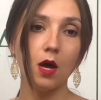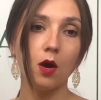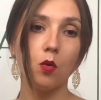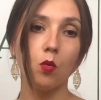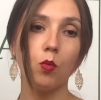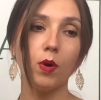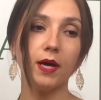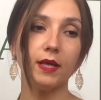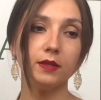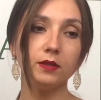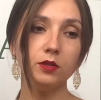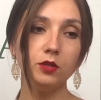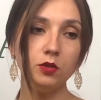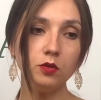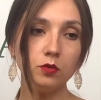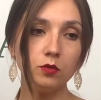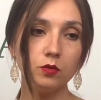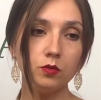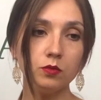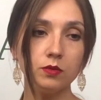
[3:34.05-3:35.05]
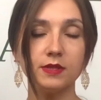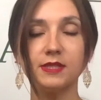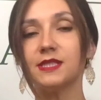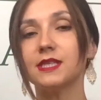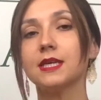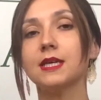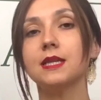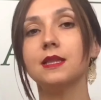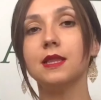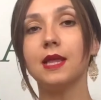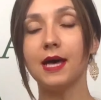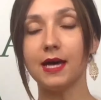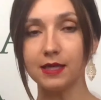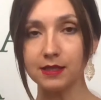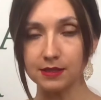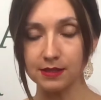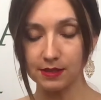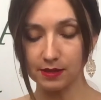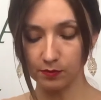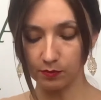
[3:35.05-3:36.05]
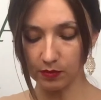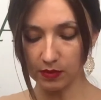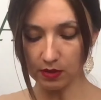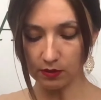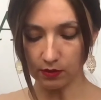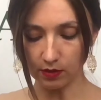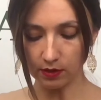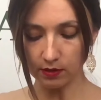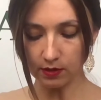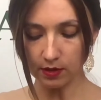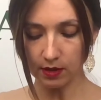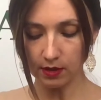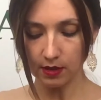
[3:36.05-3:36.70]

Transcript: While new, the glass mirror